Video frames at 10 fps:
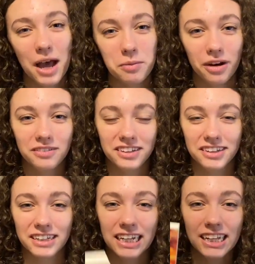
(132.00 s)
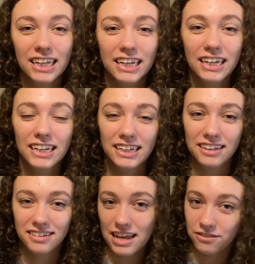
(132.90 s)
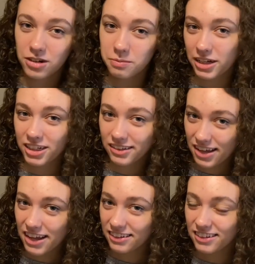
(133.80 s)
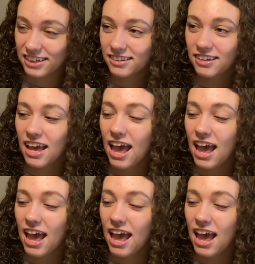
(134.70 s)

i bought recently is never by jessa hastings